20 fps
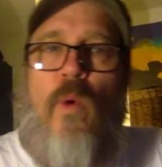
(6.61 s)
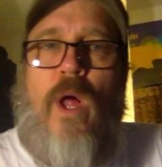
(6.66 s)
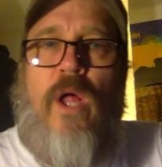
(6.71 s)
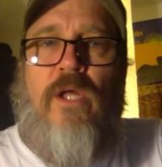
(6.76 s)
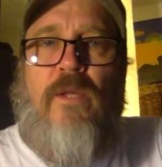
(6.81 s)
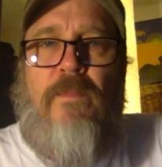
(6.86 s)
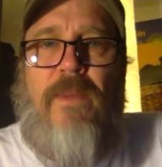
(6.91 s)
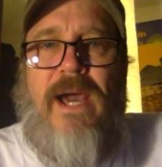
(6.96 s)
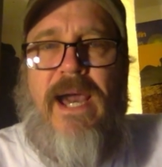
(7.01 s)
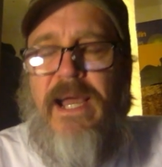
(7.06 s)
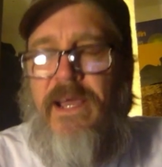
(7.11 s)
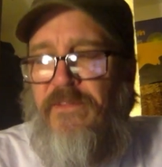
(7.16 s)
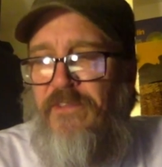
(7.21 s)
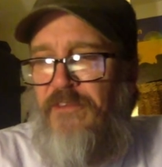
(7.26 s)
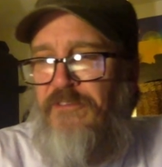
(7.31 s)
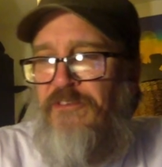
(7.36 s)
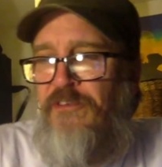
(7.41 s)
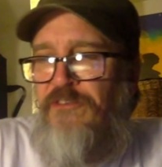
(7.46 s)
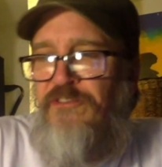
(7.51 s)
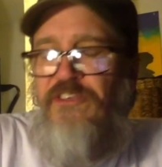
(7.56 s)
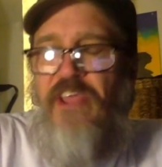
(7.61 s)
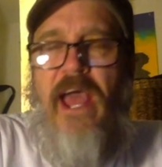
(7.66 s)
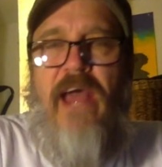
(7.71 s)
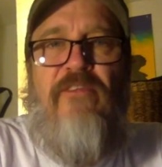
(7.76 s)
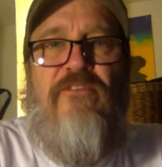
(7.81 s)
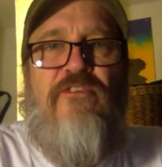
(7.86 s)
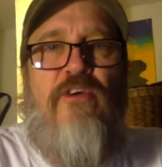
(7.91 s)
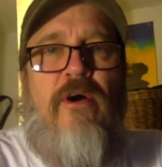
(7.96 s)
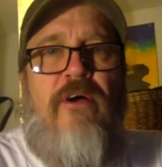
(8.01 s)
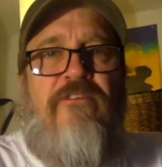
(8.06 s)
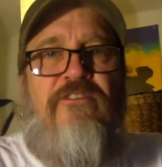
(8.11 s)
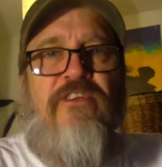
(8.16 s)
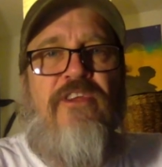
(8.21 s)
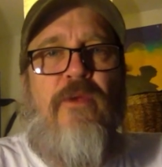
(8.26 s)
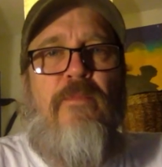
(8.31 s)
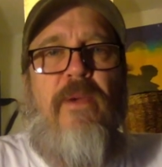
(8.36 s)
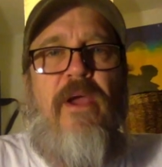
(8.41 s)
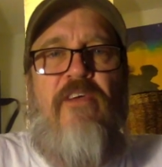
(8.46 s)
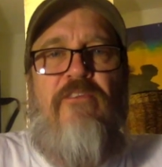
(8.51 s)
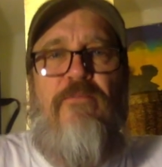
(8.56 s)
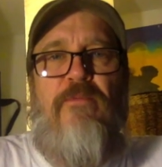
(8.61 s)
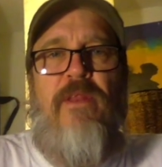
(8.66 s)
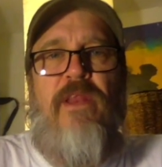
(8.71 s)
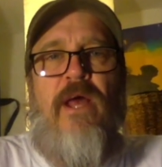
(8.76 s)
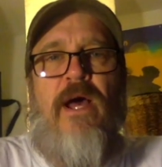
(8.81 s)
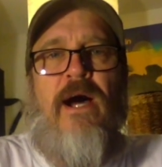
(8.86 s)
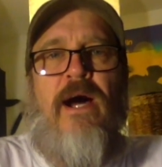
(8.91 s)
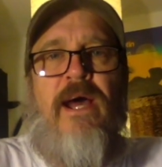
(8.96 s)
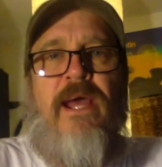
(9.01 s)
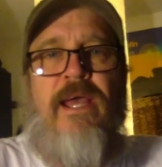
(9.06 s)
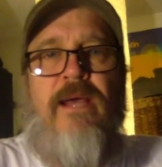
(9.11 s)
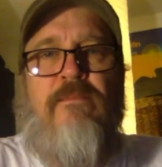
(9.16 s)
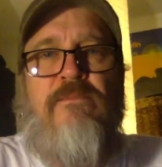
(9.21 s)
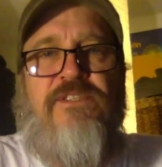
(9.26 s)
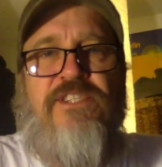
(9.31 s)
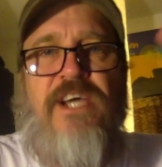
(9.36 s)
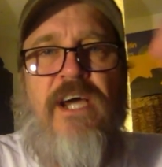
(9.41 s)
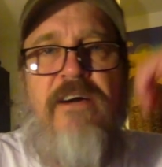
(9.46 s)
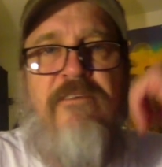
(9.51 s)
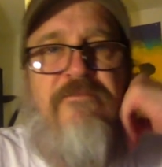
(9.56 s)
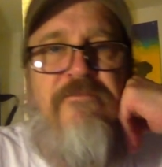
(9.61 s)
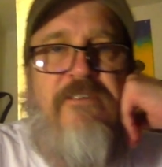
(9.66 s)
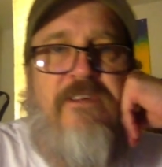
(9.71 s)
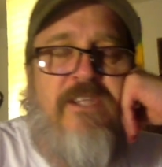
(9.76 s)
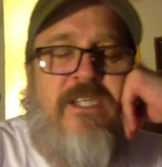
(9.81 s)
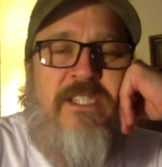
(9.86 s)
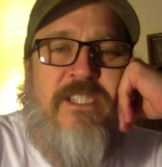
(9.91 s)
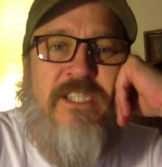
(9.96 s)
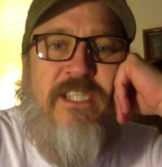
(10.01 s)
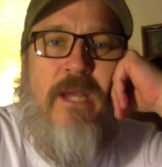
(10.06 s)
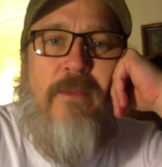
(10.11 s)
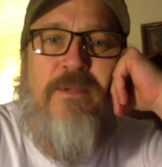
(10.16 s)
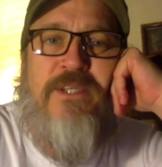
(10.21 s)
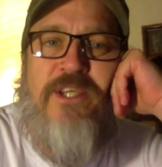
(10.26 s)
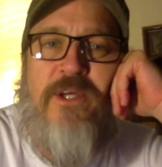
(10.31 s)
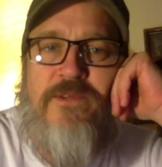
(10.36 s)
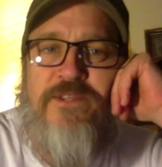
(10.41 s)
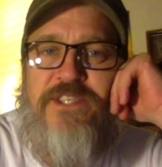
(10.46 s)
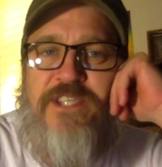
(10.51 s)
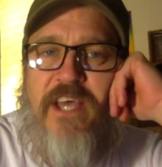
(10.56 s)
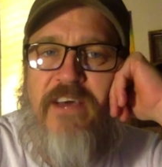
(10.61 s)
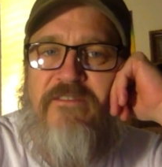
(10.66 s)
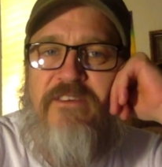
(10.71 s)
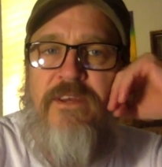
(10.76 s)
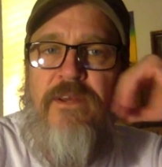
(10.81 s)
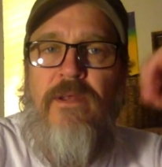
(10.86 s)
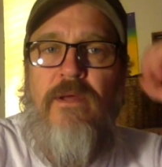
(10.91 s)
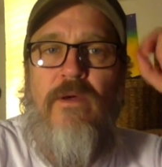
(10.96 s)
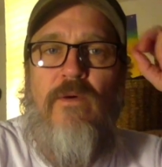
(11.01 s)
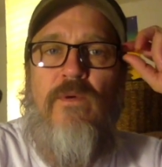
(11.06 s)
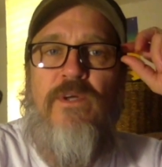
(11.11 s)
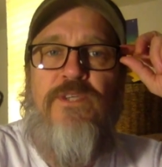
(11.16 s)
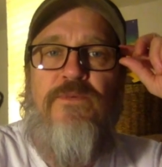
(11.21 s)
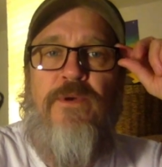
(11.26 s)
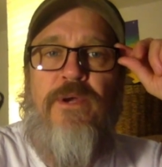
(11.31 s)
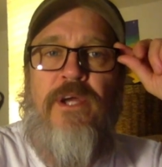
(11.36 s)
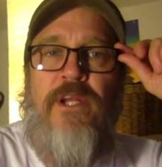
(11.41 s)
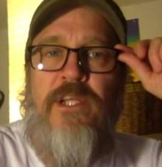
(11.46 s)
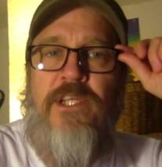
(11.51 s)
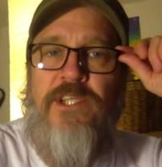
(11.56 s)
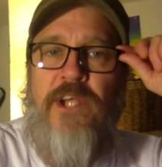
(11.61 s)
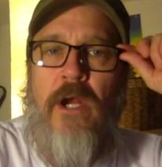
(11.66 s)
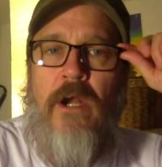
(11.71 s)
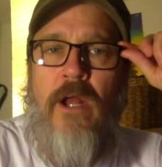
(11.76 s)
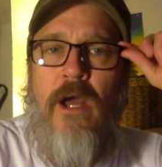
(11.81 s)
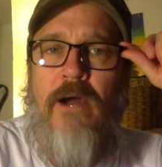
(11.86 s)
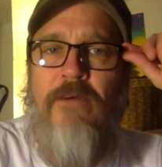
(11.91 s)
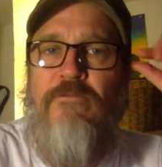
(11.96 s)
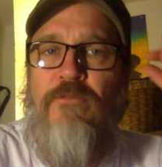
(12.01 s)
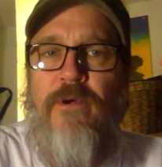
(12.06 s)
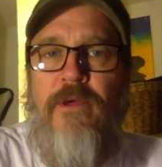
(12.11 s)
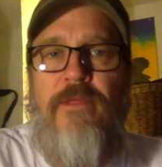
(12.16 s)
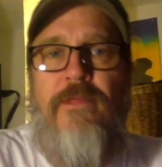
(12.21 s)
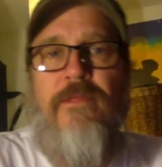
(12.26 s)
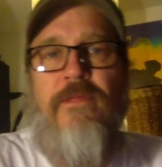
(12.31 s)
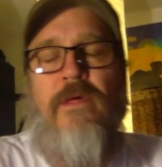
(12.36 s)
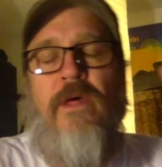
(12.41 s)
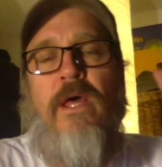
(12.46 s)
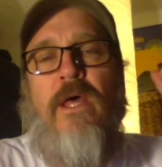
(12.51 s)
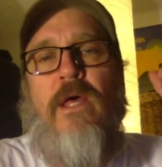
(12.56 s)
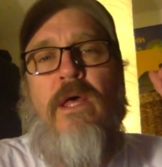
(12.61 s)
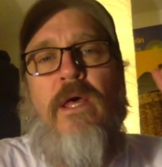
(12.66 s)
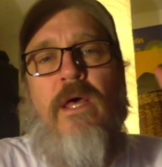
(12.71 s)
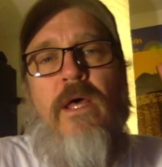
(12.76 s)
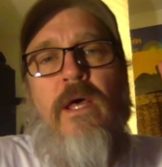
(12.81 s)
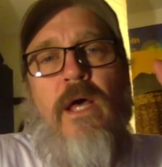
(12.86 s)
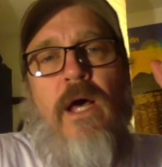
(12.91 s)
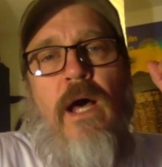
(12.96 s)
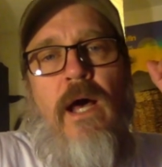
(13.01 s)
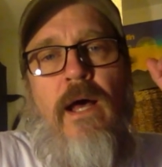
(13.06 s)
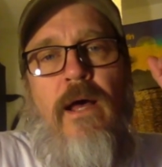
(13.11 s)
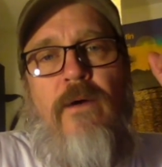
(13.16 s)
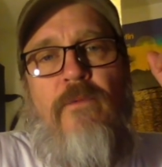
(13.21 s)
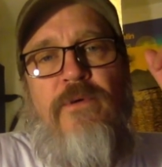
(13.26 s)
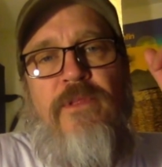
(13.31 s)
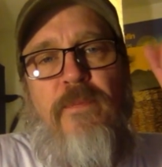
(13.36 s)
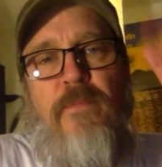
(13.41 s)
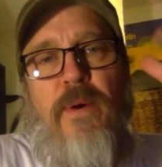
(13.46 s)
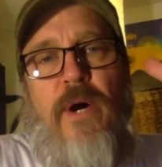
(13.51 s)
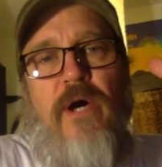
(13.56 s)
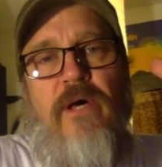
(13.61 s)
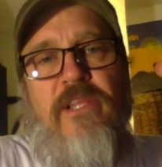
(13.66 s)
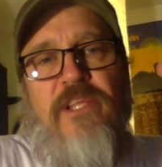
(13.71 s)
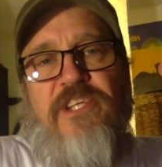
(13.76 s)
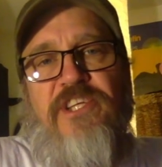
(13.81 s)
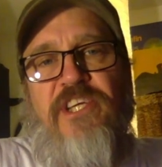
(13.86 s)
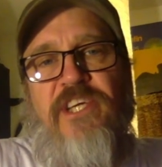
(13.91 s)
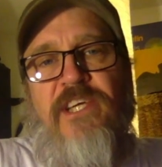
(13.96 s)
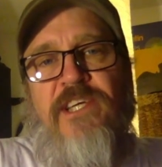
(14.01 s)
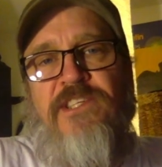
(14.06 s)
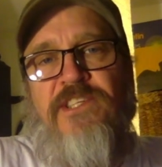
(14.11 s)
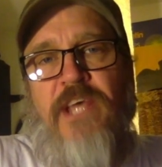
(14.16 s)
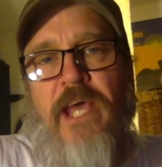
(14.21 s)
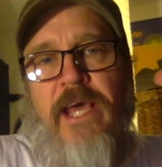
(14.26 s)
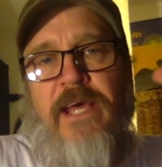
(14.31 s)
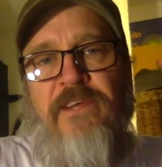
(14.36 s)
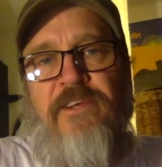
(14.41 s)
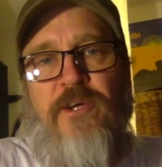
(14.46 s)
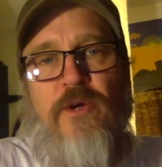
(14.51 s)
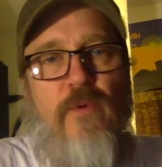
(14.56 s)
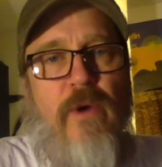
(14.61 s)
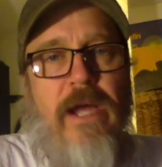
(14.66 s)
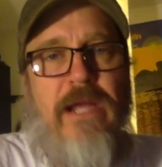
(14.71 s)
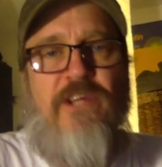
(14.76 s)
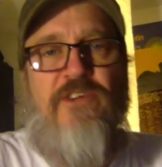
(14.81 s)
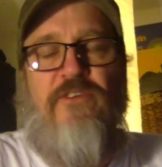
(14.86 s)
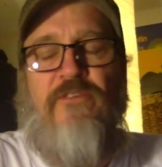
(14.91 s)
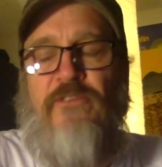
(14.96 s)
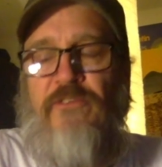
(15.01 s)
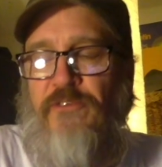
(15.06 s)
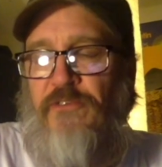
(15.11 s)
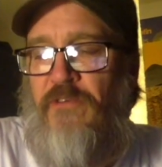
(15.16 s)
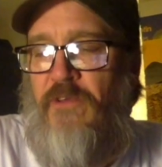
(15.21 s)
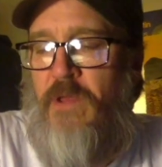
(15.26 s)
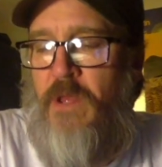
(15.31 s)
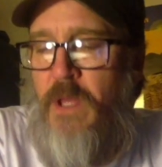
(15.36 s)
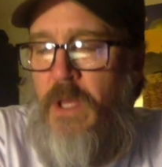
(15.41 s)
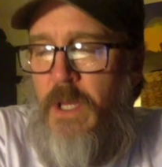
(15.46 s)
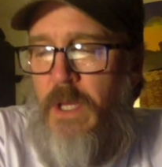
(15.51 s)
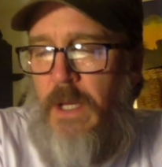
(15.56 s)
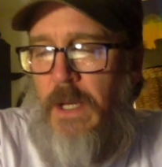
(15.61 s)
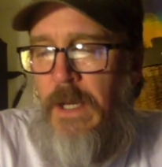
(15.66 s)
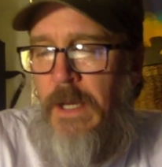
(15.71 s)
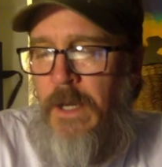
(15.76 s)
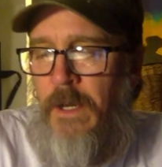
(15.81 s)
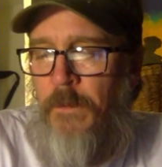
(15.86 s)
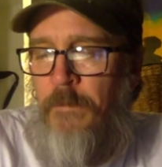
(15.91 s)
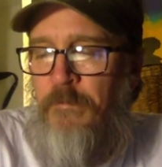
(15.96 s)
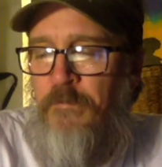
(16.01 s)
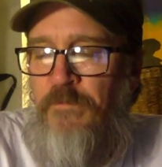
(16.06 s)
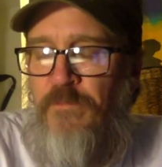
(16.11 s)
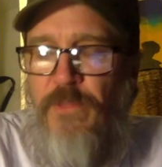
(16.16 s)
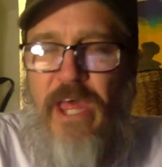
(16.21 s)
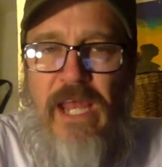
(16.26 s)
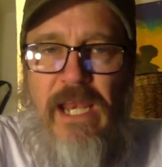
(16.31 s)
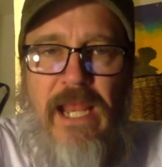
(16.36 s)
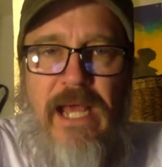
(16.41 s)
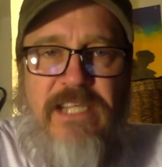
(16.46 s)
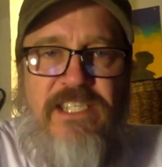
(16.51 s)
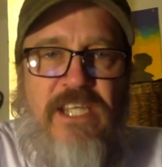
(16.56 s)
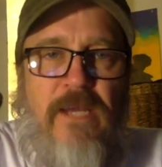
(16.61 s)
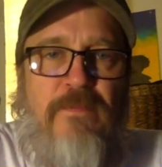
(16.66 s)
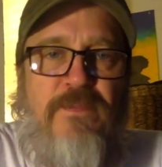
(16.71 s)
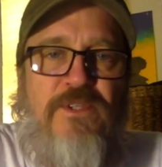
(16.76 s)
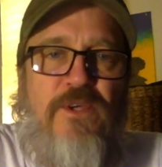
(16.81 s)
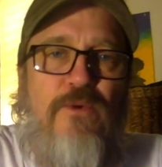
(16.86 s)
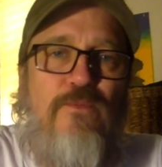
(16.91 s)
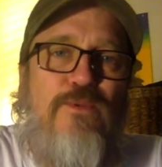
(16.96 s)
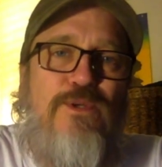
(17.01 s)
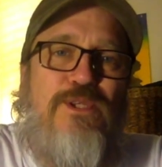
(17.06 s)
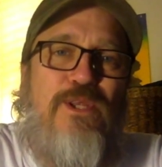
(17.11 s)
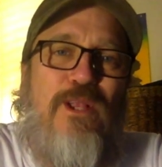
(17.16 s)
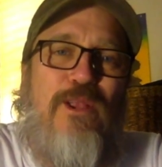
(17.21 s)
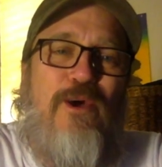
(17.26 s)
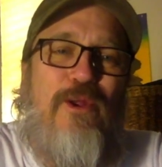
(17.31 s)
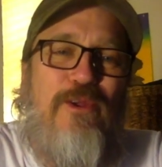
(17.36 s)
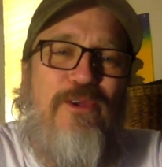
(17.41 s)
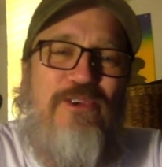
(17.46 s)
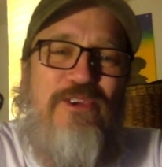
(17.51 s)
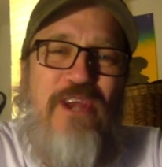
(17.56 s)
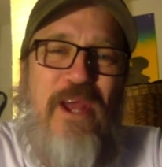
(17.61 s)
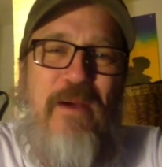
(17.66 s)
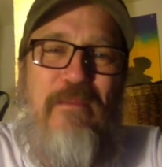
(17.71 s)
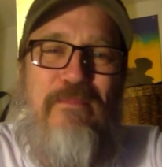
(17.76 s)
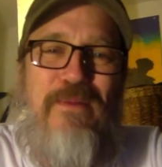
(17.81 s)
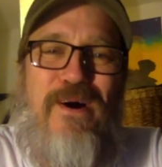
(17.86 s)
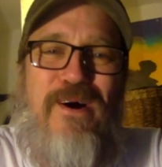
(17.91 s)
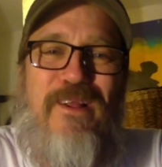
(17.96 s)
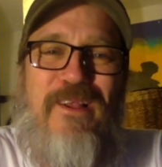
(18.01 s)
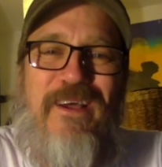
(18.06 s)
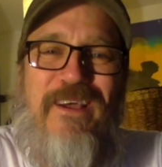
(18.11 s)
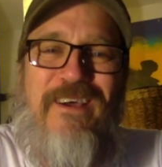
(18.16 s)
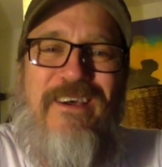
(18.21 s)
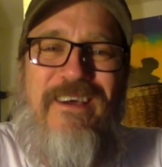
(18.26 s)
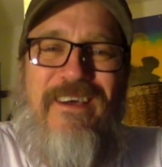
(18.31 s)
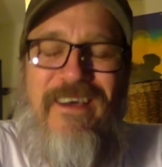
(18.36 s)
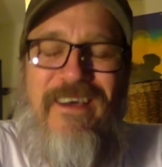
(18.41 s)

Welcome back. This is Sad Songs in Your Basement. I am Jeff. This is episode seven, which we're going to start off with uh, with apologies and corrections. Um, that last episode was a little shambolic.